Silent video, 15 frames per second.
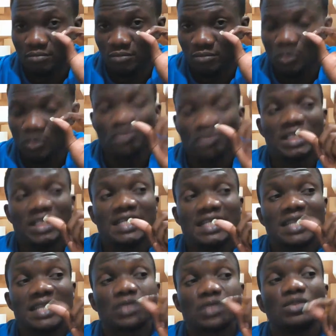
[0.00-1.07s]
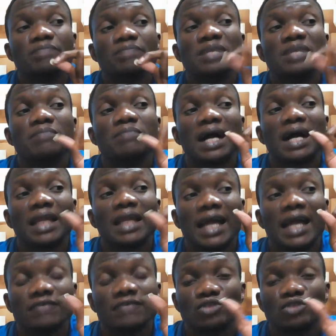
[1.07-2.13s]
Using death to repay back
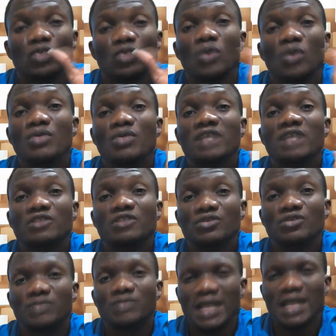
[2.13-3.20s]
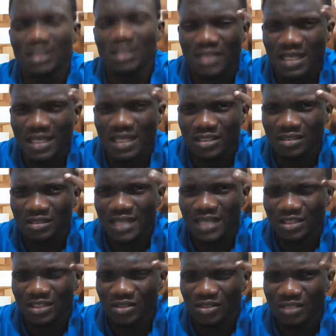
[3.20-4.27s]
life to the one who gave it to you.
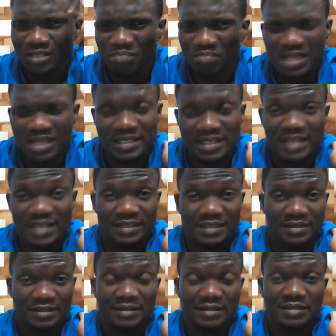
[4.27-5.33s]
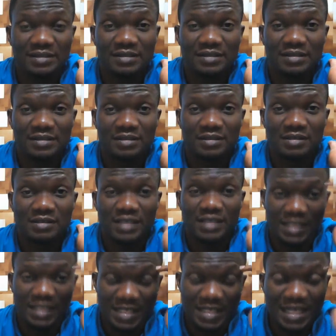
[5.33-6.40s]
That doesn't make sense.
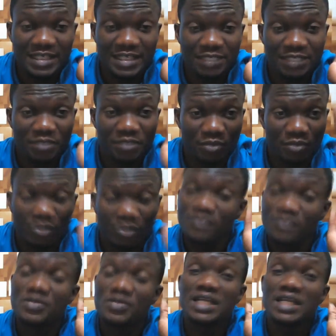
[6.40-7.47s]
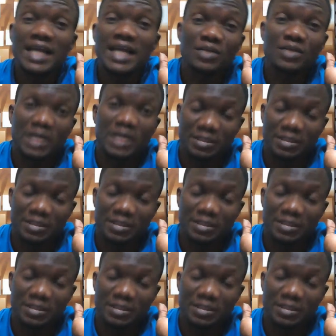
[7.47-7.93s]
Intelligent people don't think that way.